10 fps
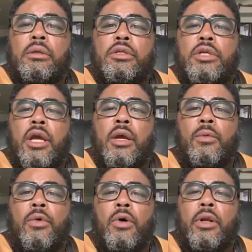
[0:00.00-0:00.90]
Chad
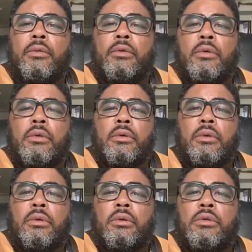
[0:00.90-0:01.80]
Warden.
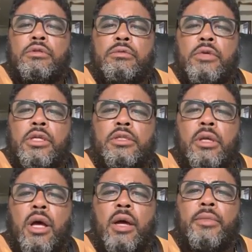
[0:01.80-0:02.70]
Let's read his
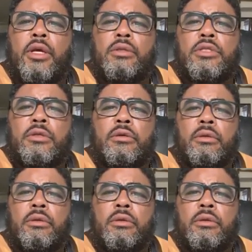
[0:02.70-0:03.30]
comments.